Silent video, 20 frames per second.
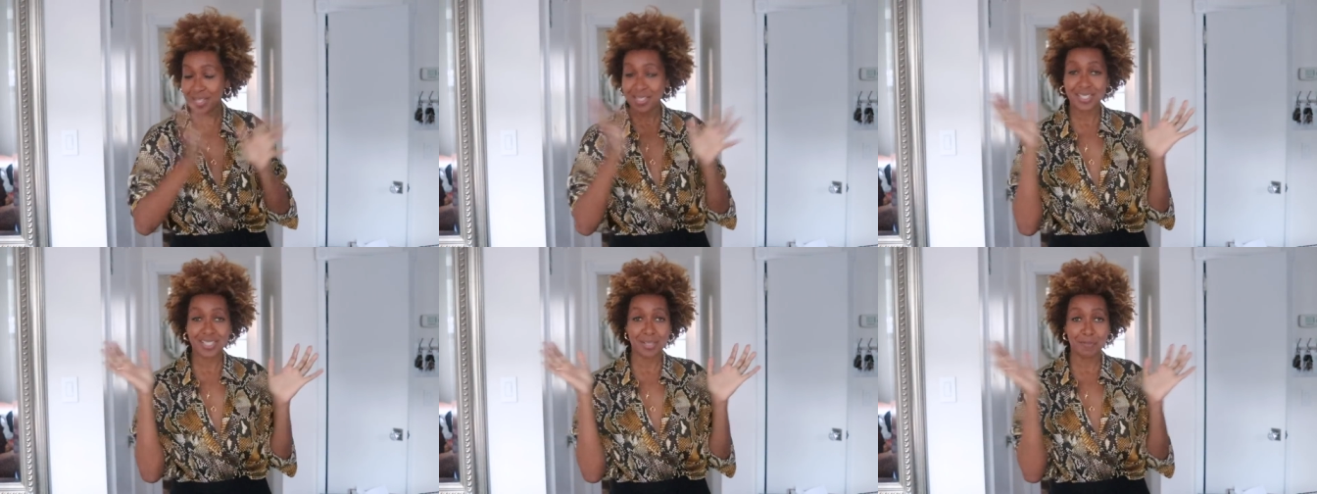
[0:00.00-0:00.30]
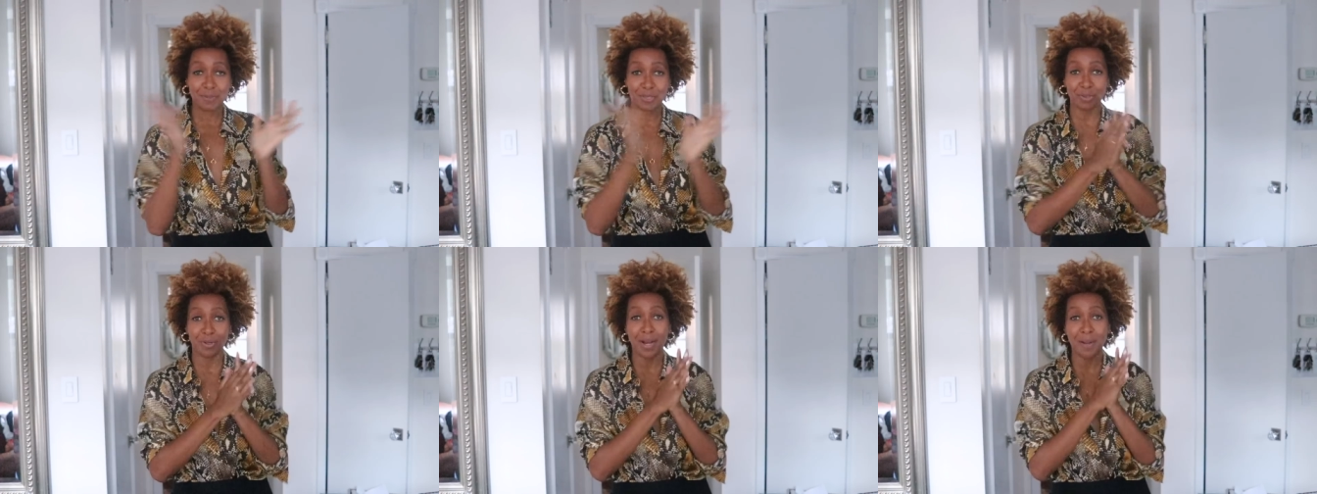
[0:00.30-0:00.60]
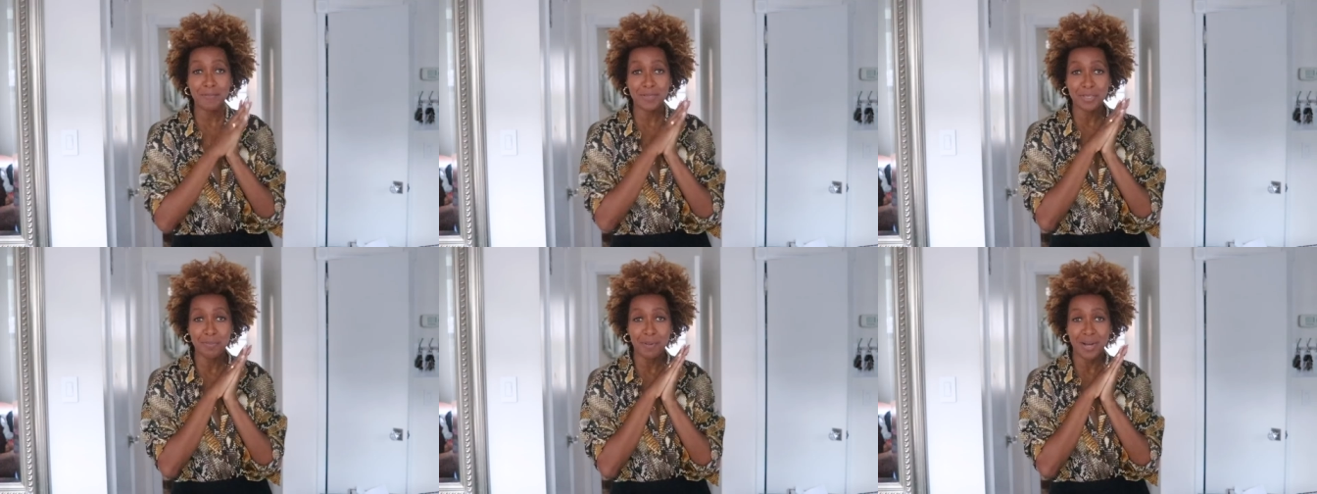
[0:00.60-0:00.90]

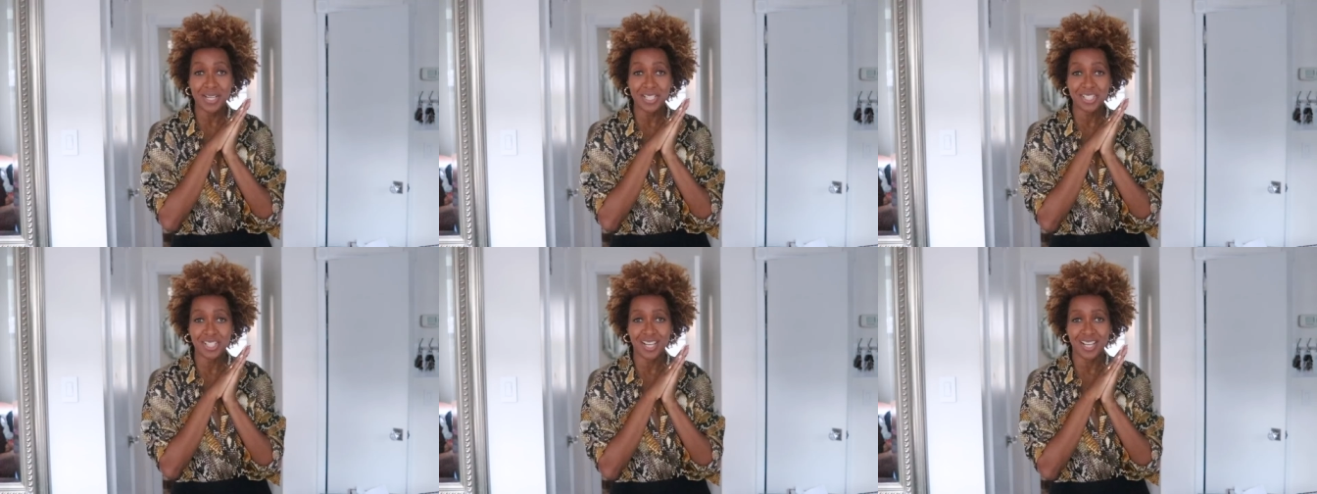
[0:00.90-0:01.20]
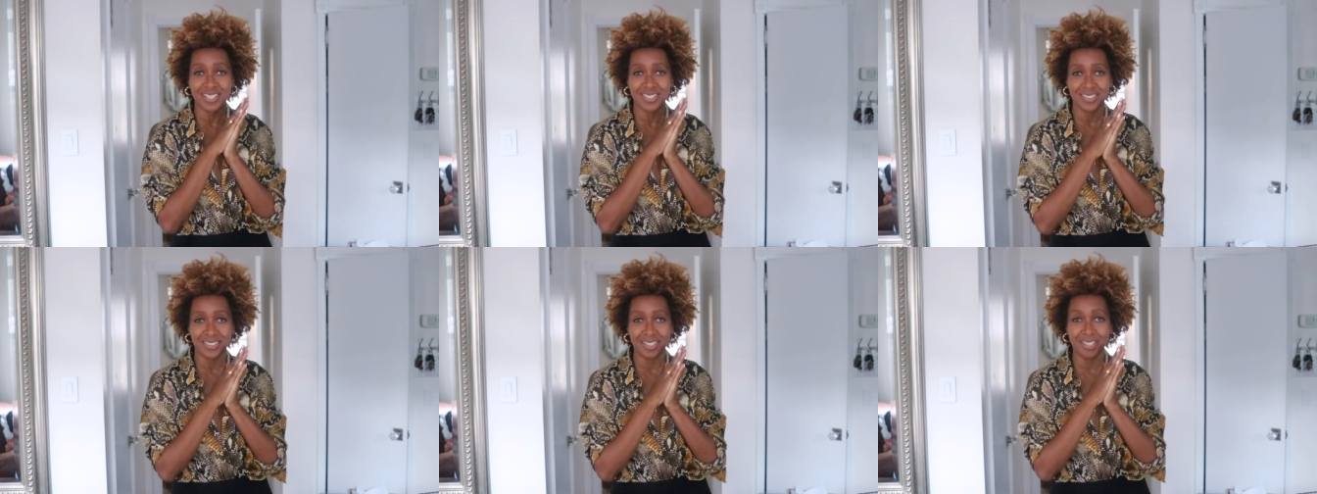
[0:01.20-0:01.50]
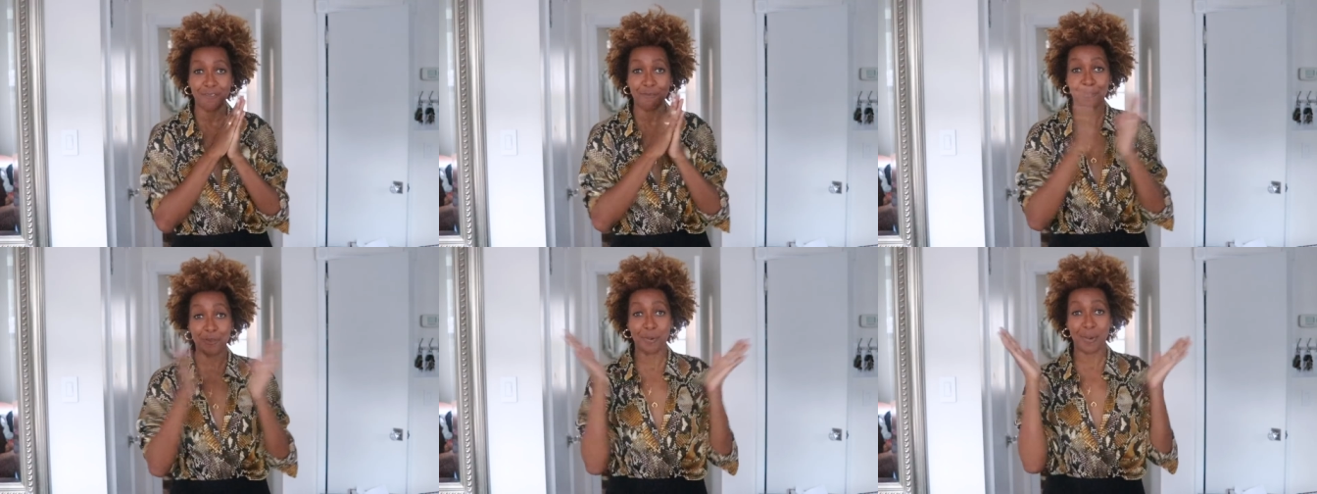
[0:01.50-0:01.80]
Subscribe to my channel
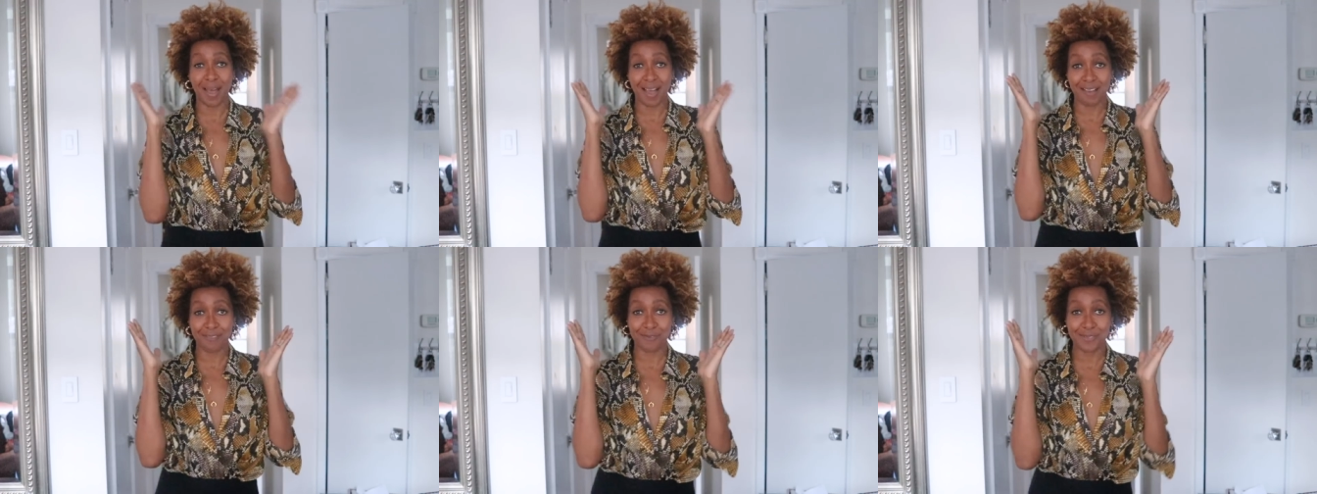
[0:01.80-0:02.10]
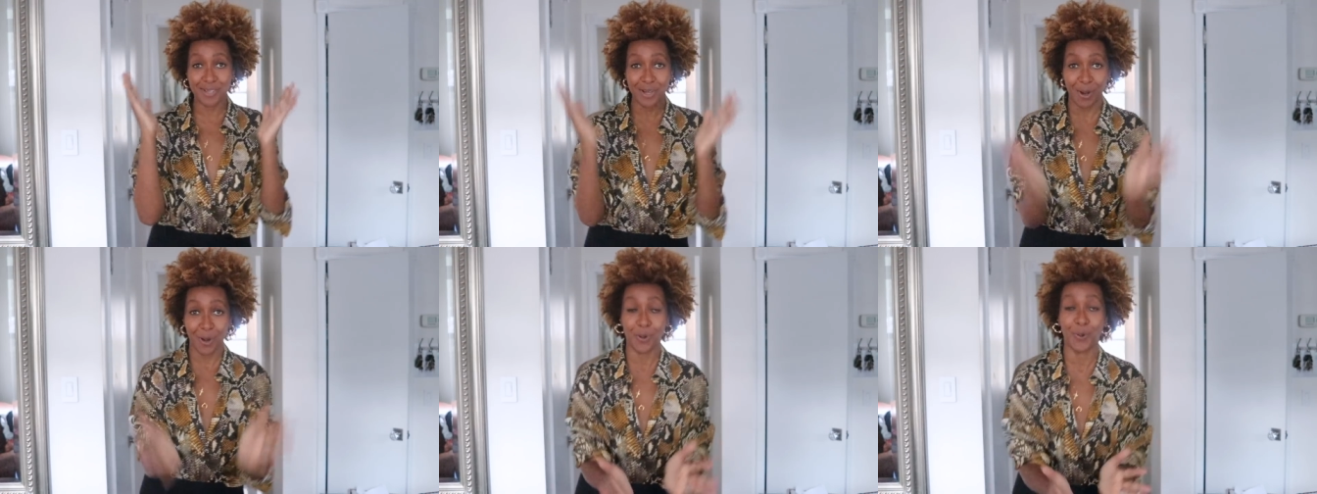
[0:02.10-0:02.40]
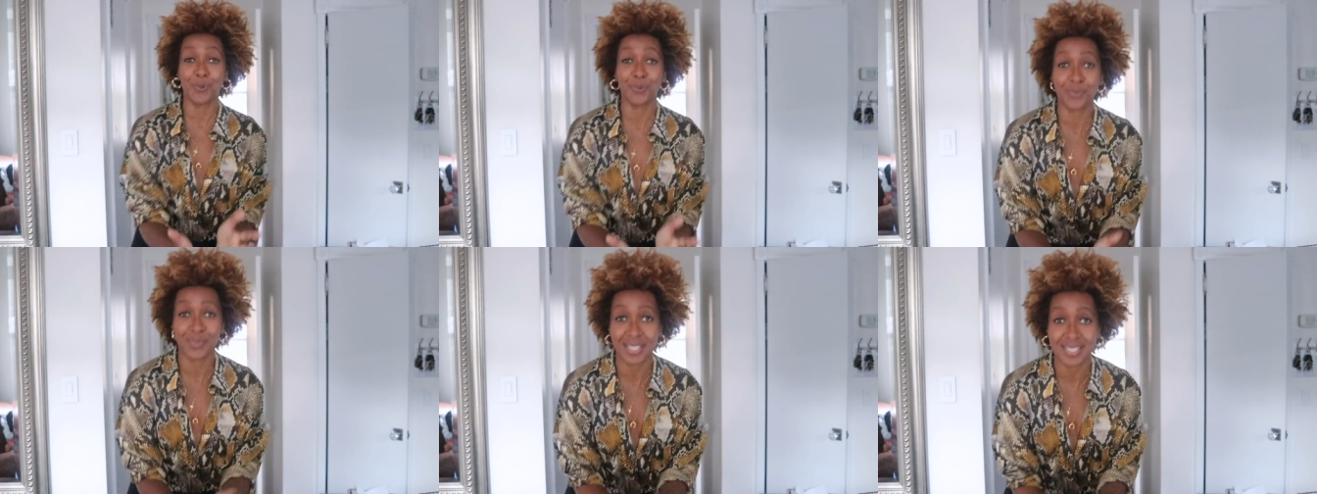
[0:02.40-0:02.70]
if you have not
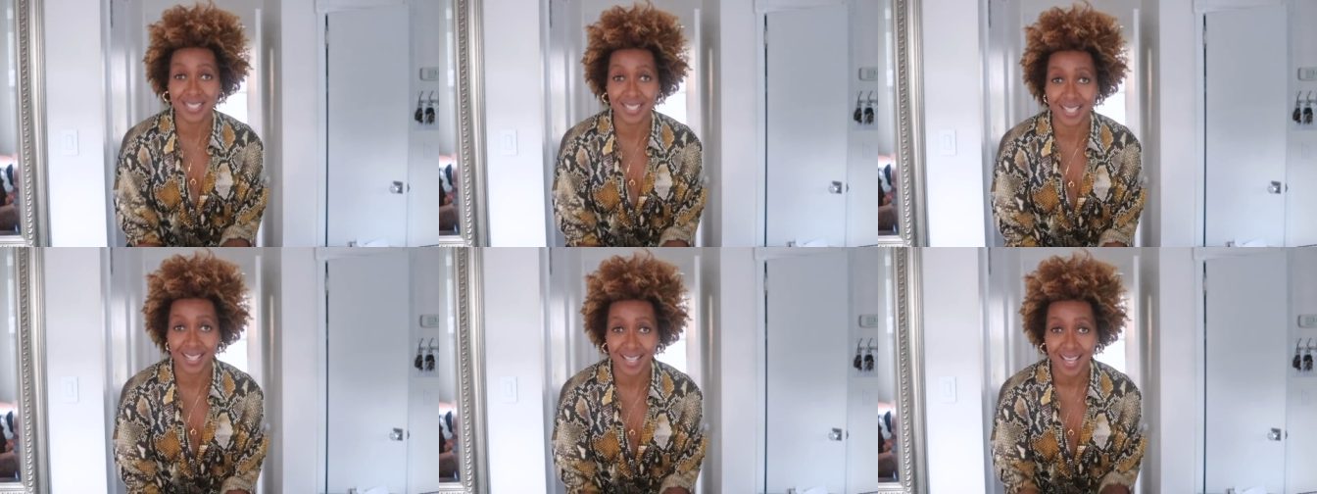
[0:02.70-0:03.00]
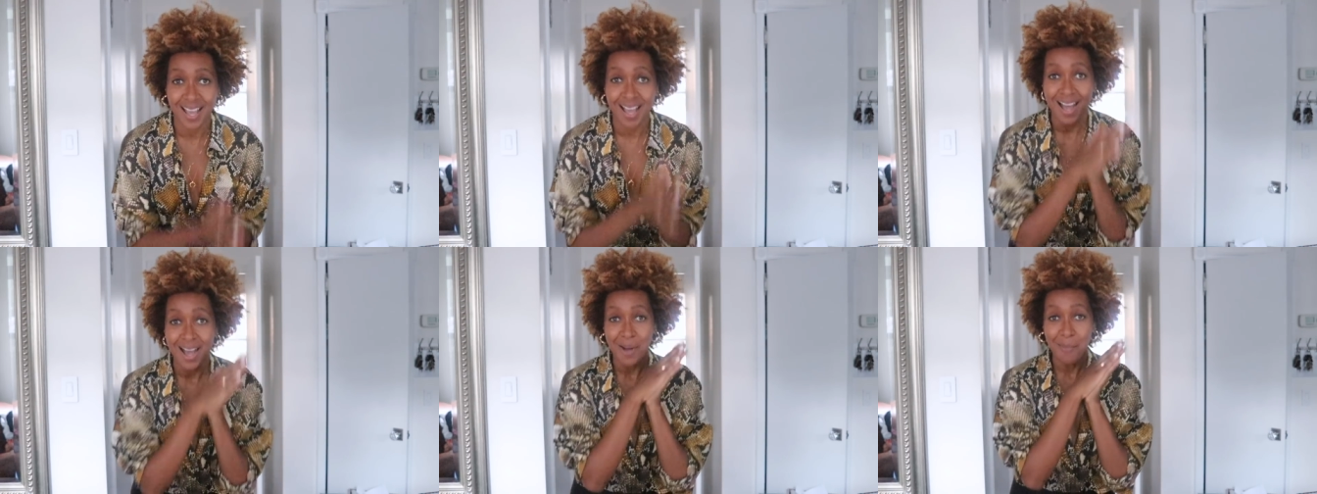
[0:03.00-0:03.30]
already.